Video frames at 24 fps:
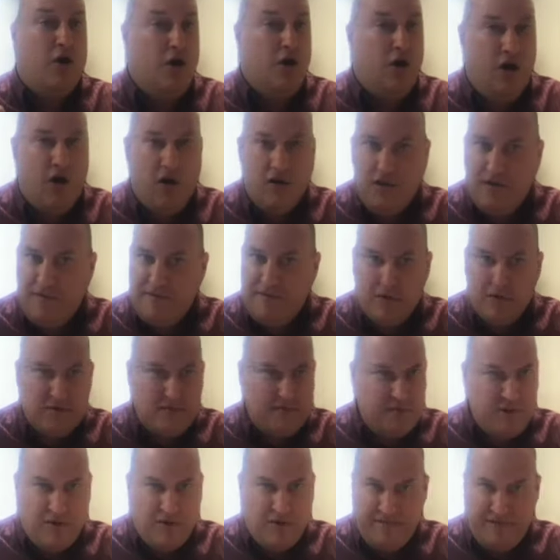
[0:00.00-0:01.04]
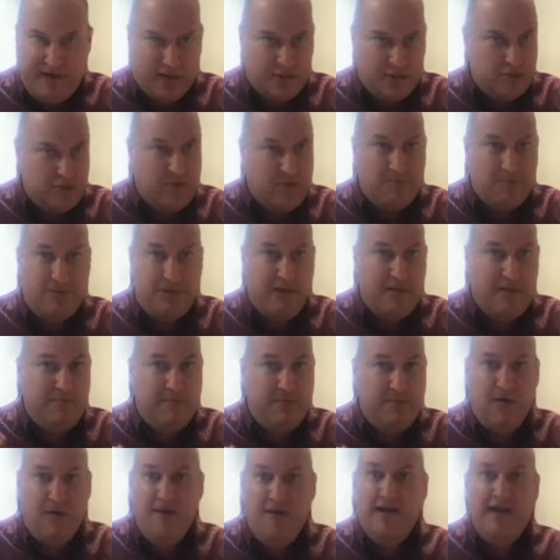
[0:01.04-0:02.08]
all of your veteran
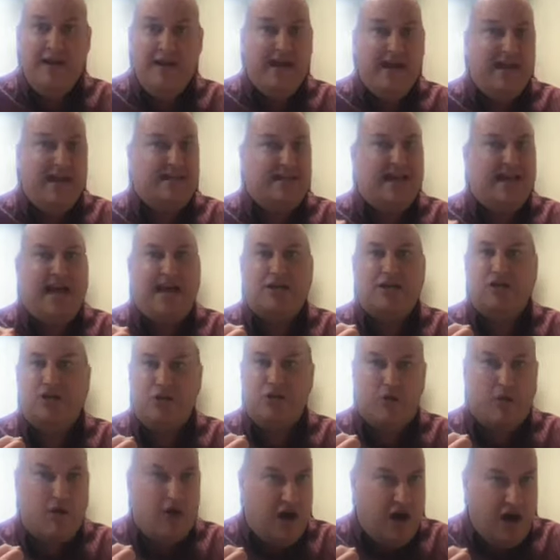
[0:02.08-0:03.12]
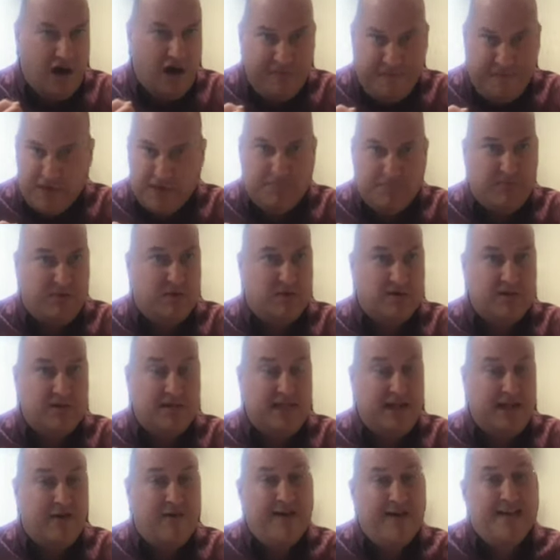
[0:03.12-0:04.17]
people, it taxes your office
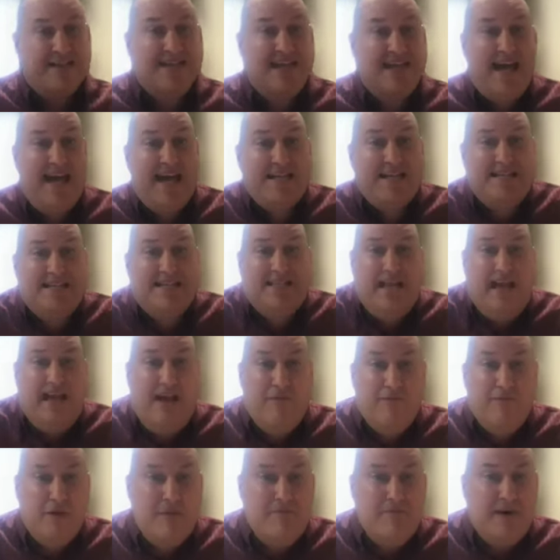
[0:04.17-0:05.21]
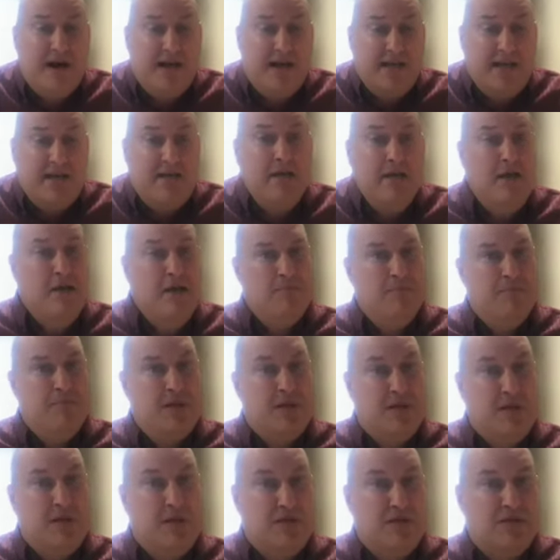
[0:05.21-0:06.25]
personnel, it taxes everybody,
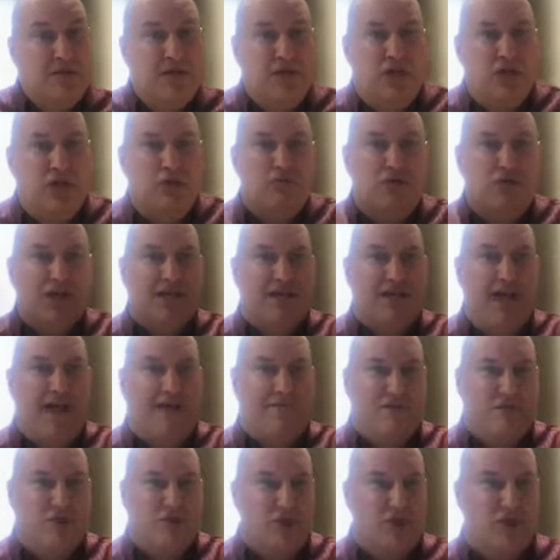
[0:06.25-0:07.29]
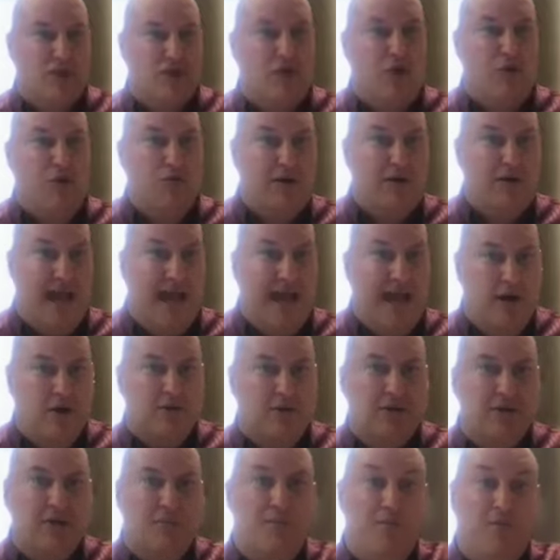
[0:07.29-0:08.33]
because you just have to slow
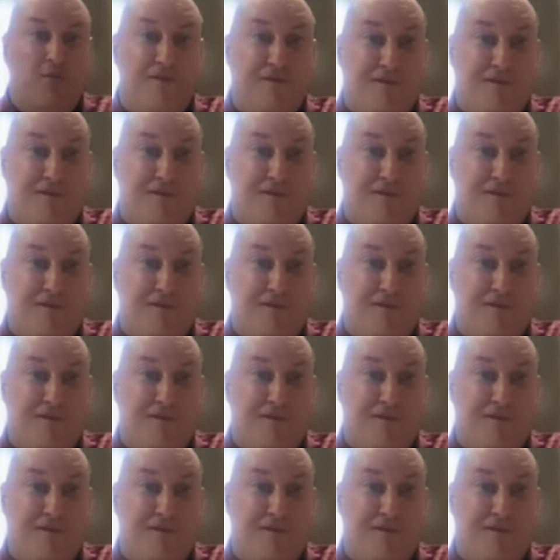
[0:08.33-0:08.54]
down to move